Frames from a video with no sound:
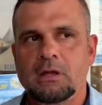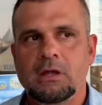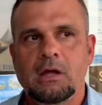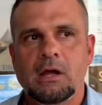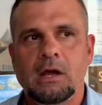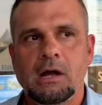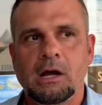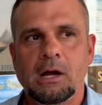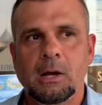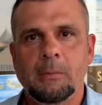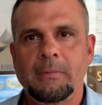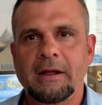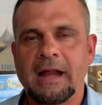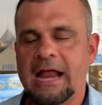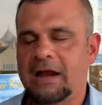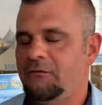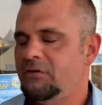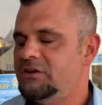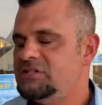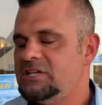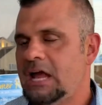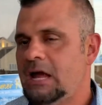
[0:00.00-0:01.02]
but
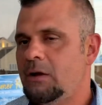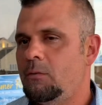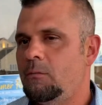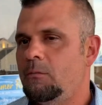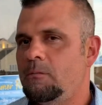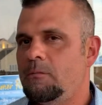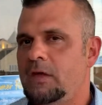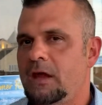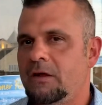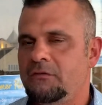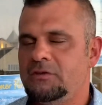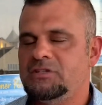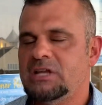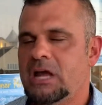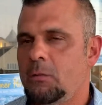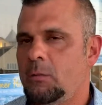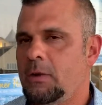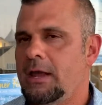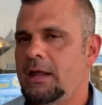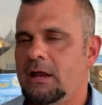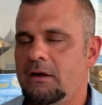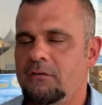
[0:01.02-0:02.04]
every time
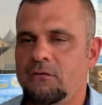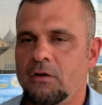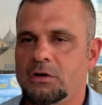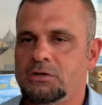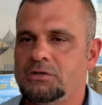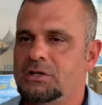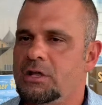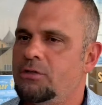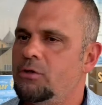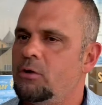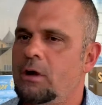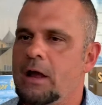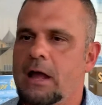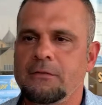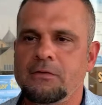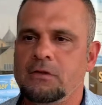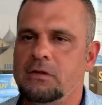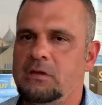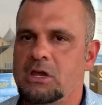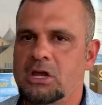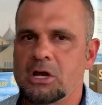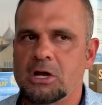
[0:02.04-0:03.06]
we had adversity throughout
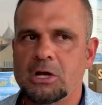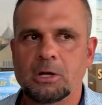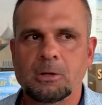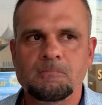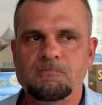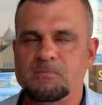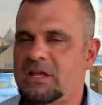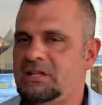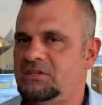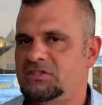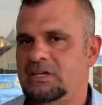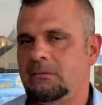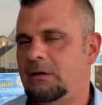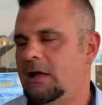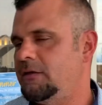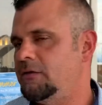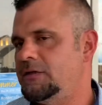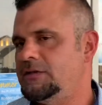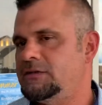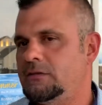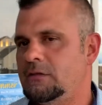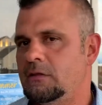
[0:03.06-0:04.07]
the year, it seemed like
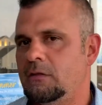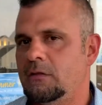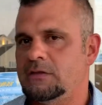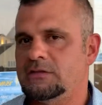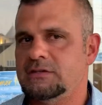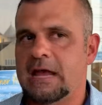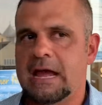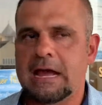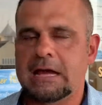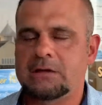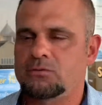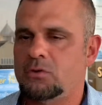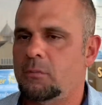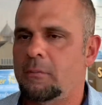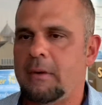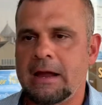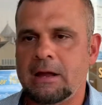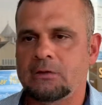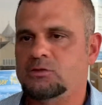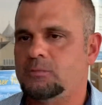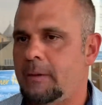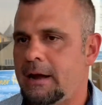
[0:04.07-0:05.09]
these guys would
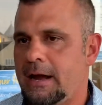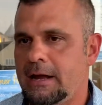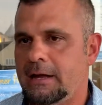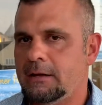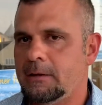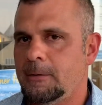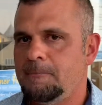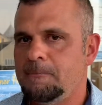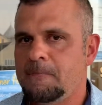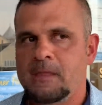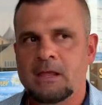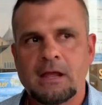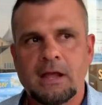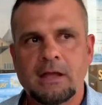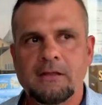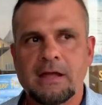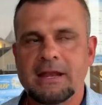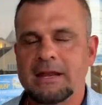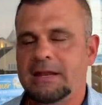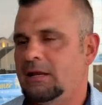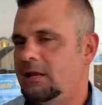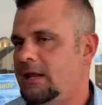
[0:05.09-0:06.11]
bounce back, and
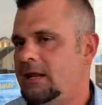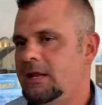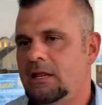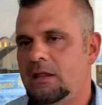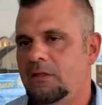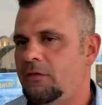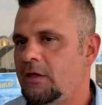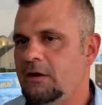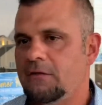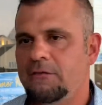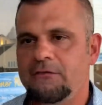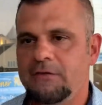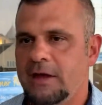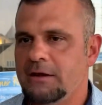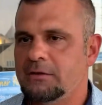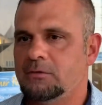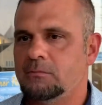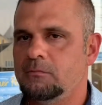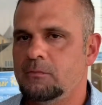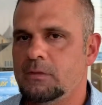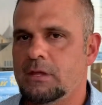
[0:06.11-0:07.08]
they didn't let anything affect them.